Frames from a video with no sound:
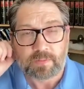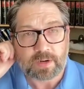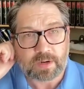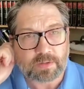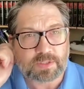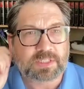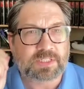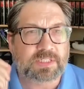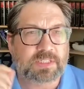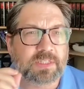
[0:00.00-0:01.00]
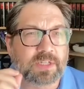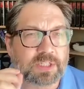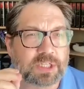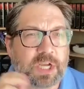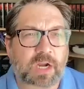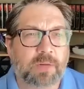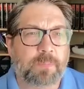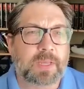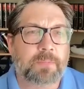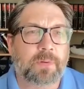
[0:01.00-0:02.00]
there's the younger
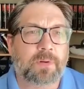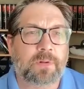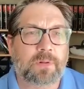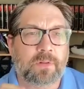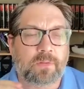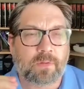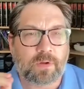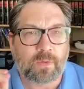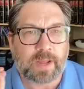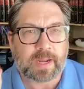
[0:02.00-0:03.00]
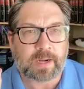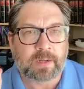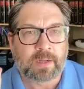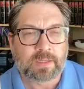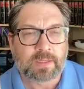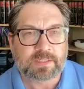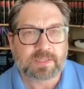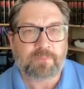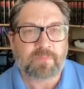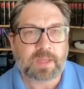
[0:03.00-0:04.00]
people who had
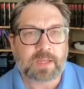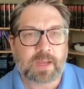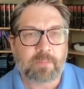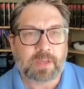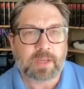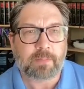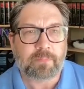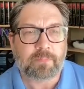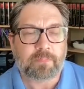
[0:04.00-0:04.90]
something coming up